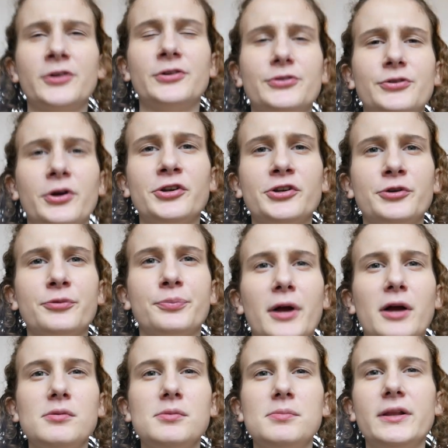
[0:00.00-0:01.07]
So I should
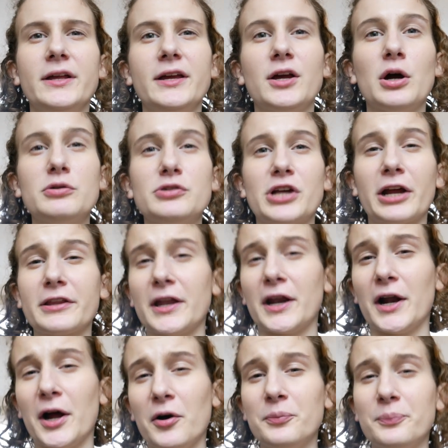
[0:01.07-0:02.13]
probably go check that out.